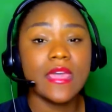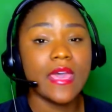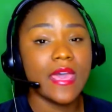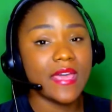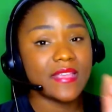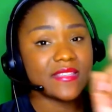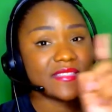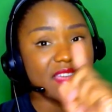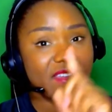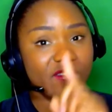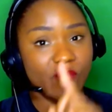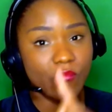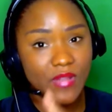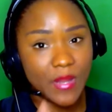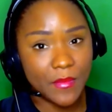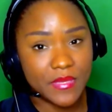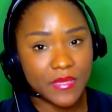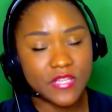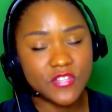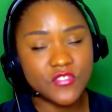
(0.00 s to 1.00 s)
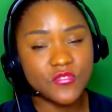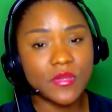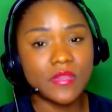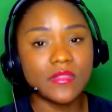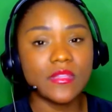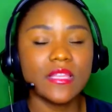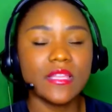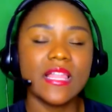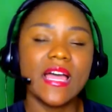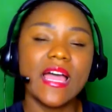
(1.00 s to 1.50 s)
Instead of when I'm entering the
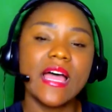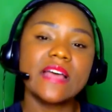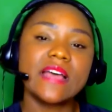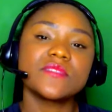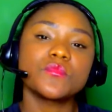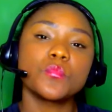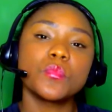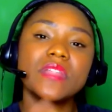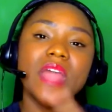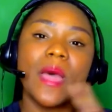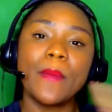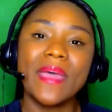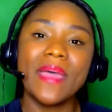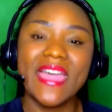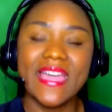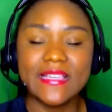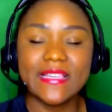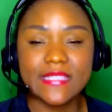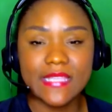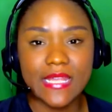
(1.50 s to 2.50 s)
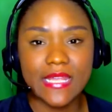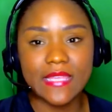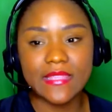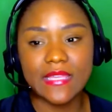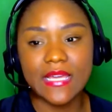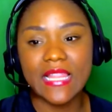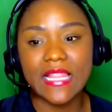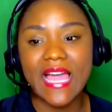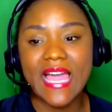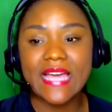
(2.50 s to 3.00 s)
class, when I'm exiting the
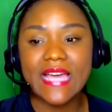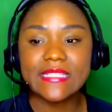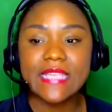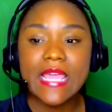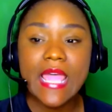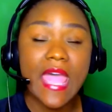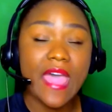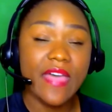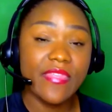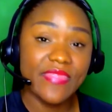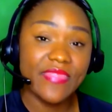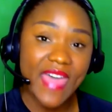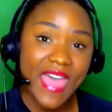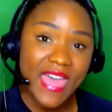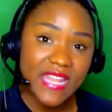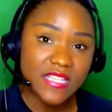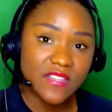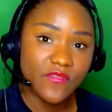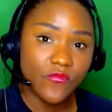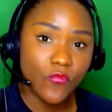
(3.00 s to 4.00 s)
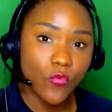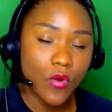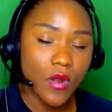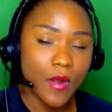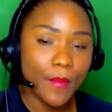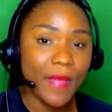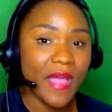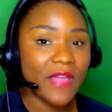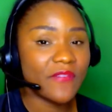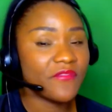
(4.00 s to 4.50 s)
class, and that is for
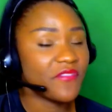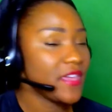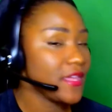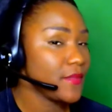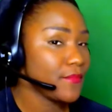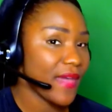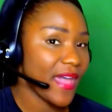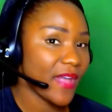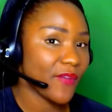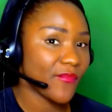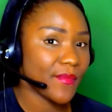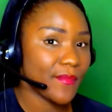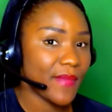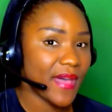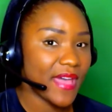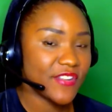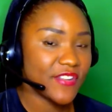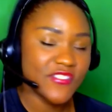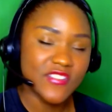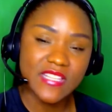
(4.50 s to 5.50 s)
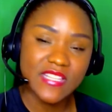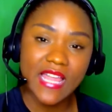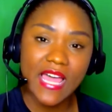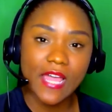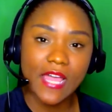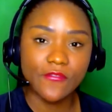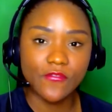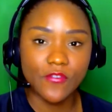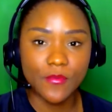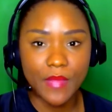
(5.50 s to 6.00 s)
my feedback reminder
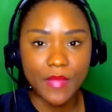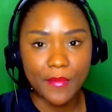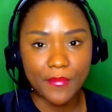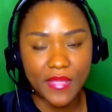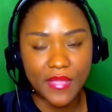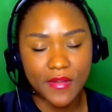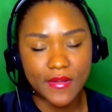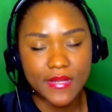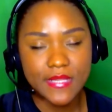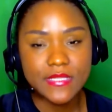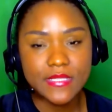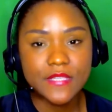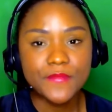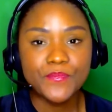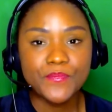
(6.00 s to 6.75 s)
slide for my parents.